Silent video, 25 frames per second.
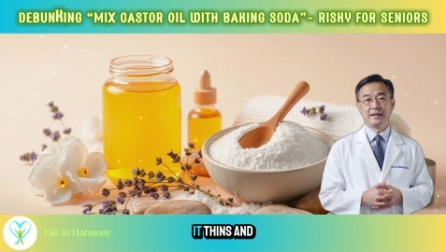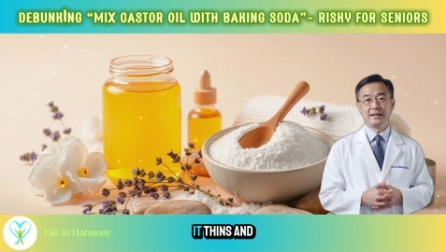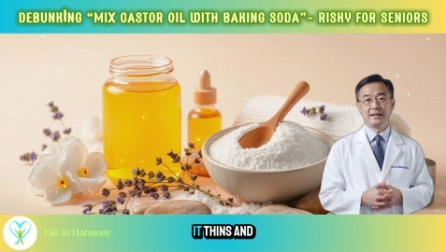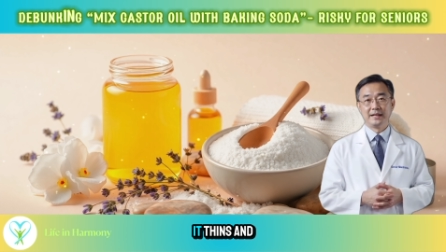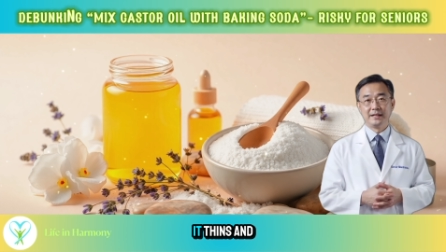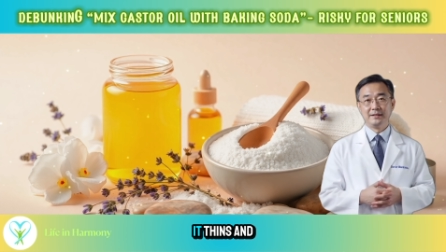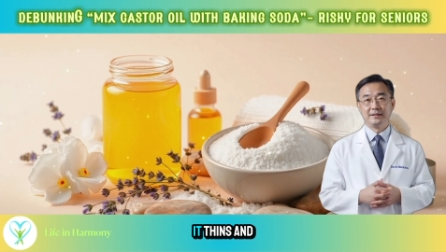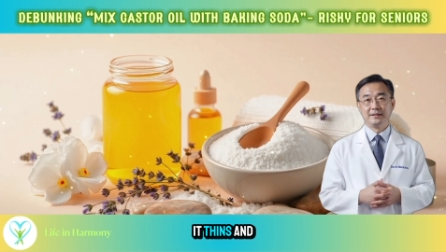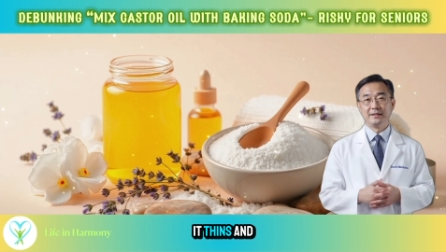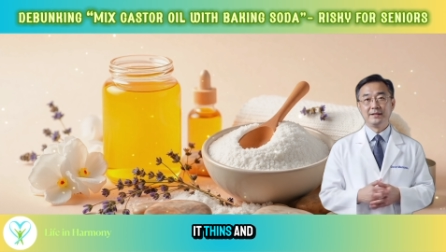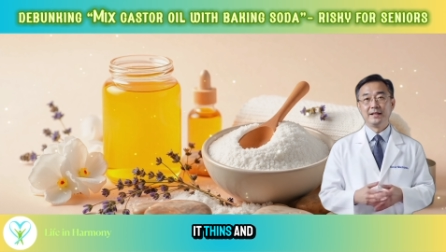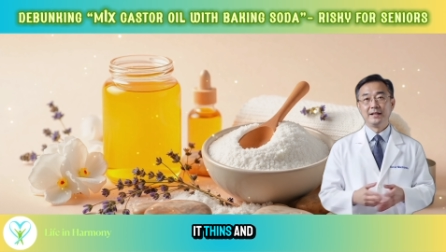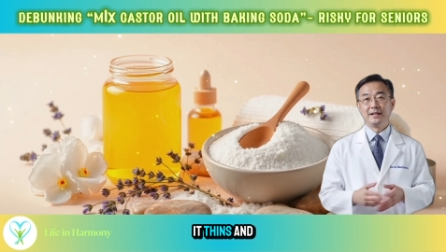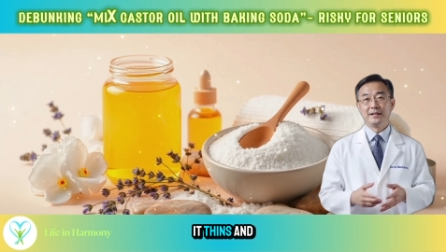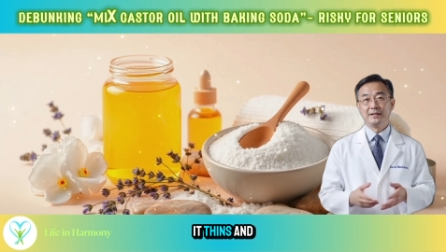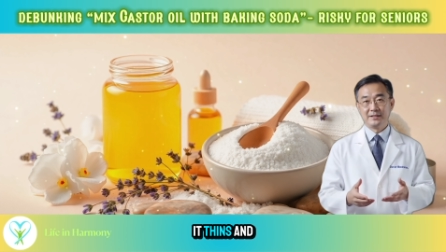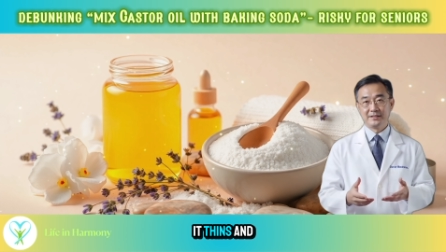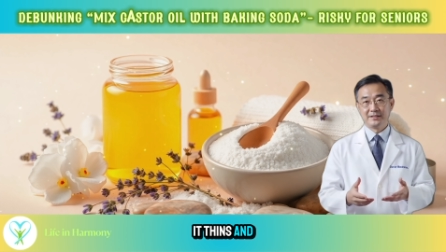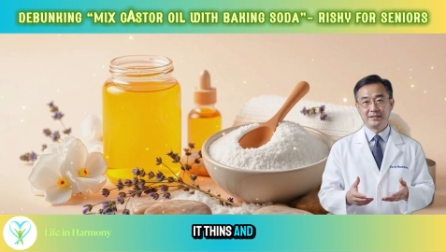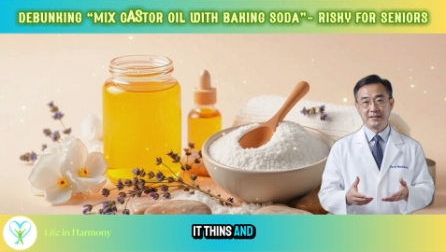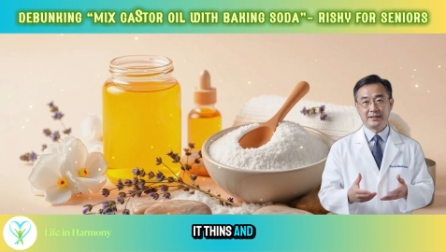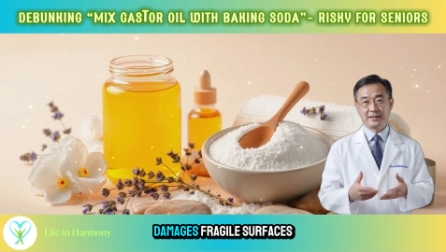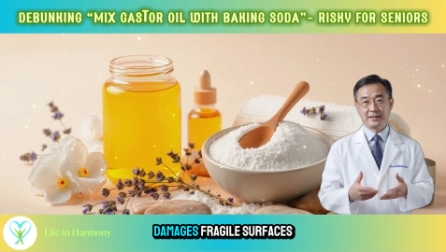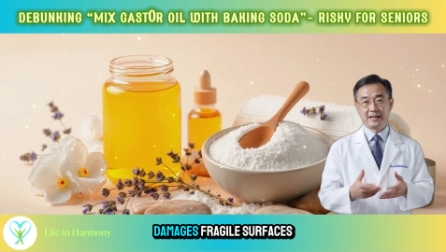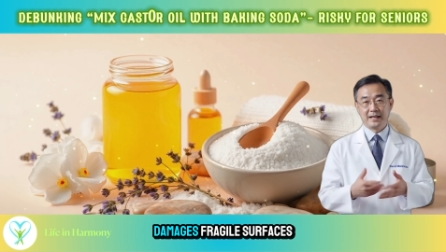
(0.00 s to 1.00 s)
It
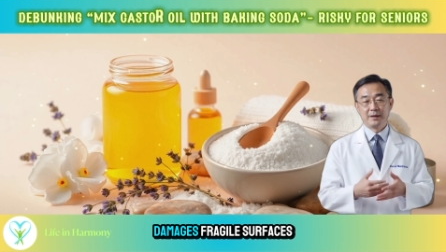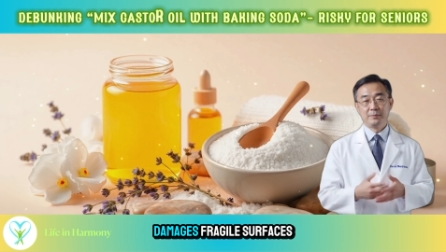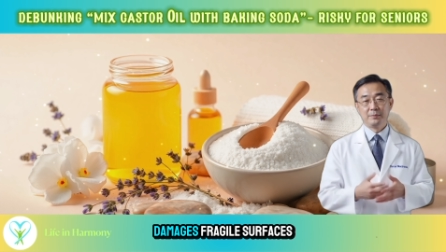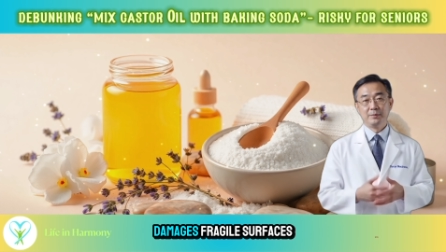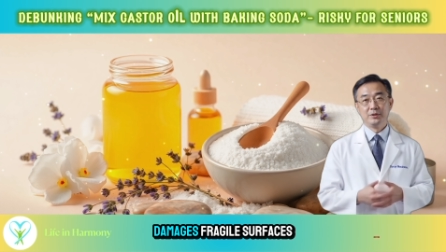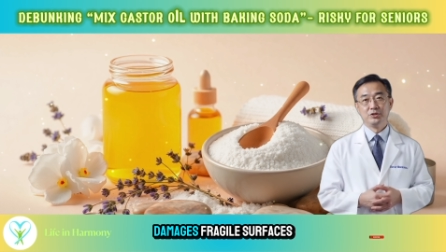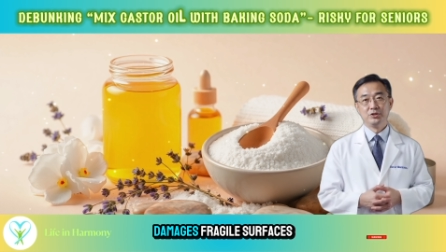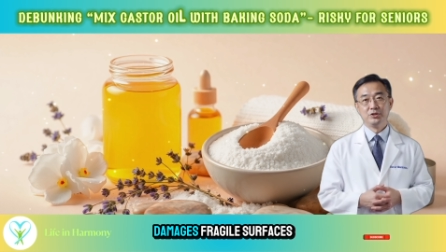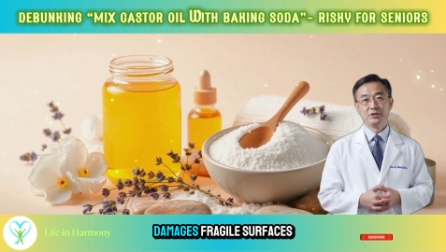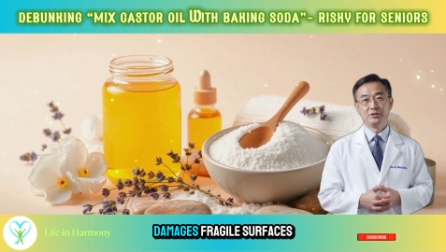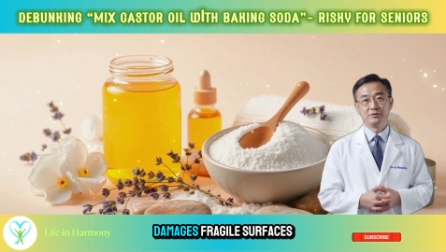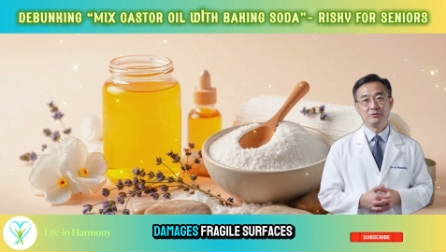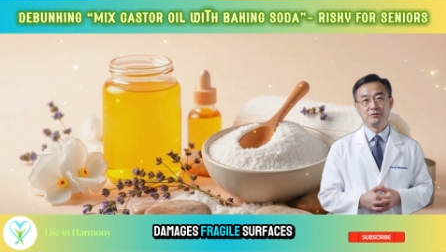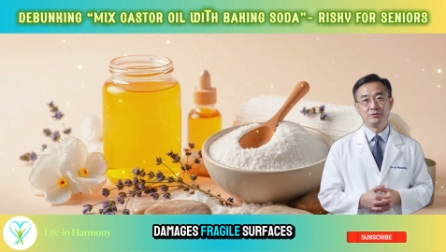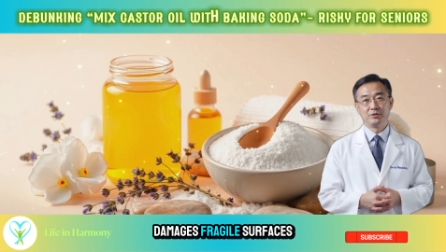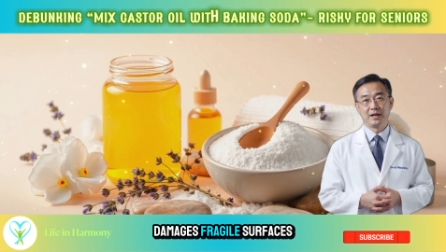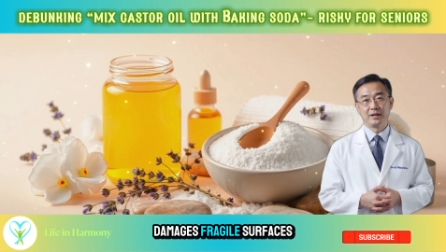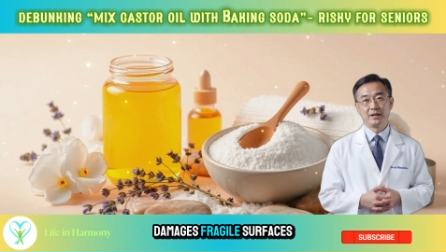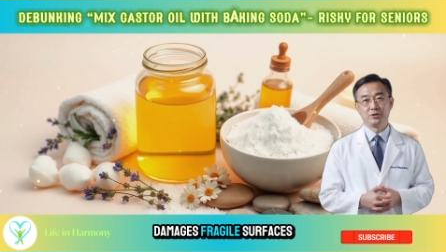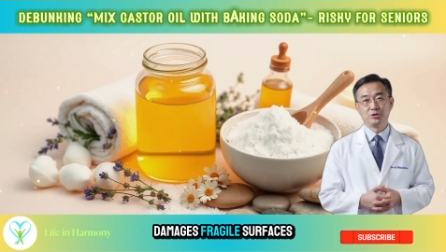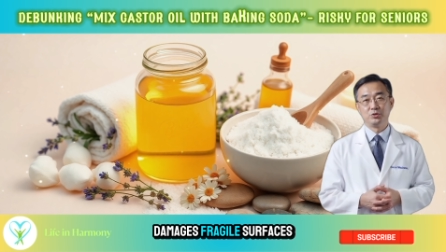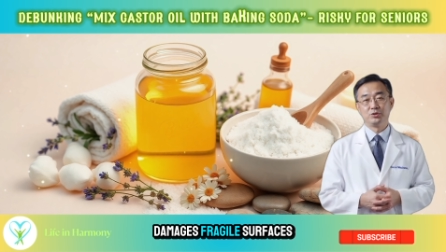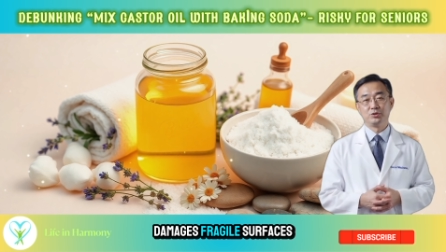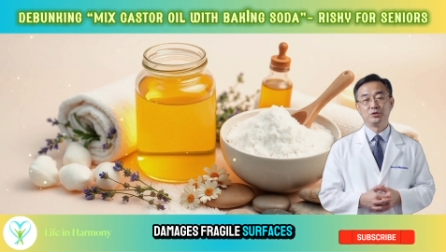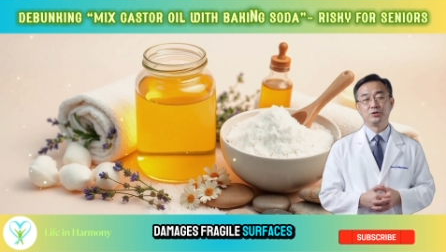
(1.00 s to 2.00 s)
thins and damages
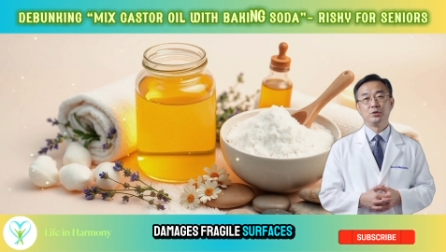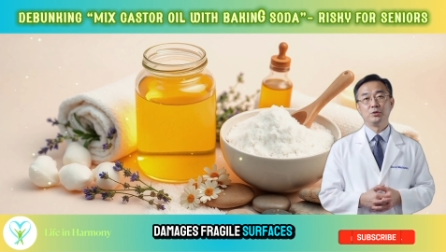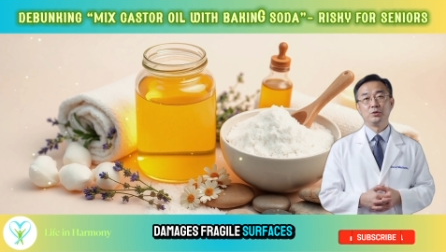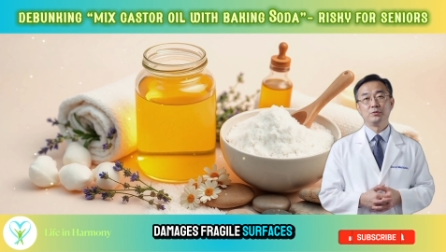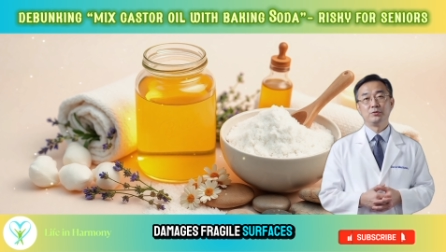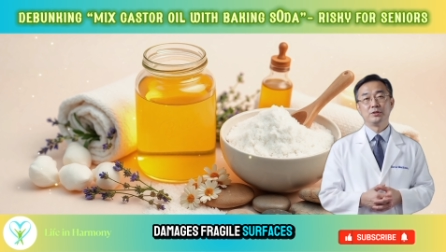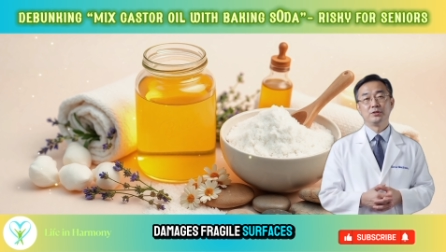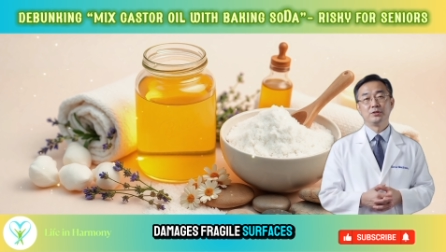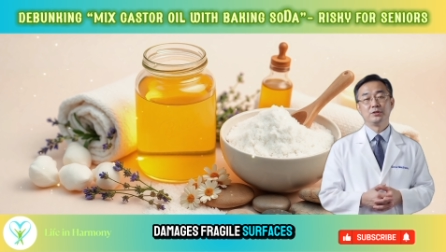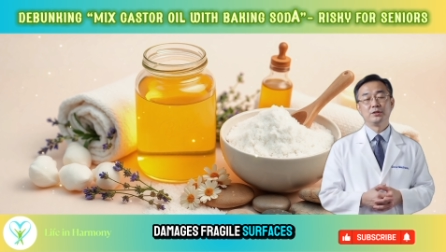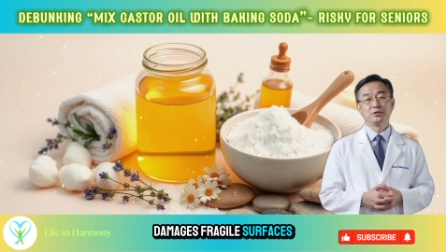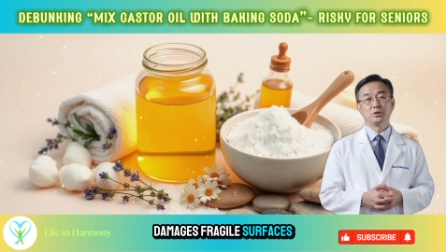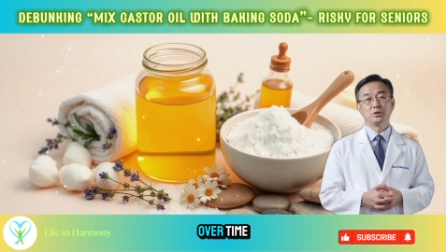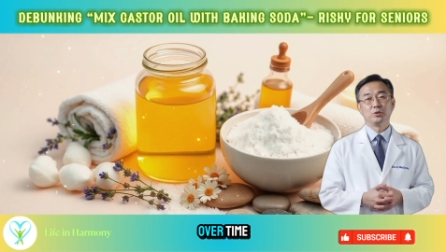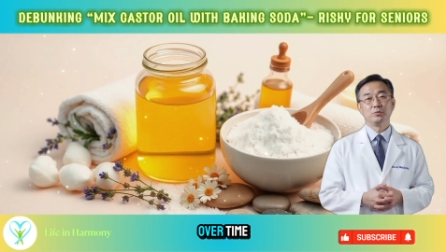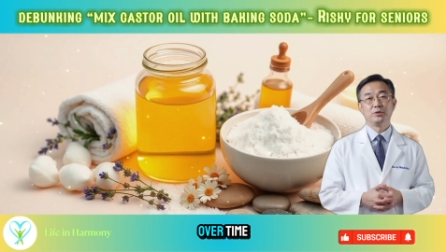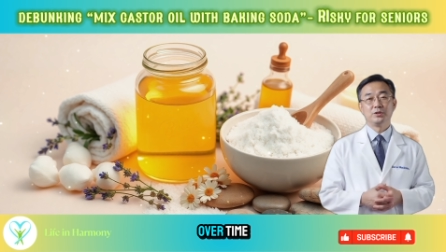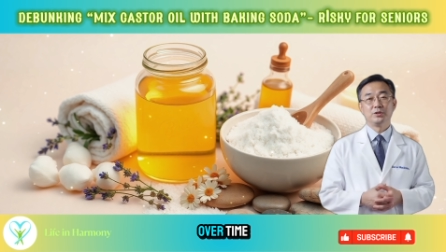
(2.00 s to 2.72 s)
fragile surfaces over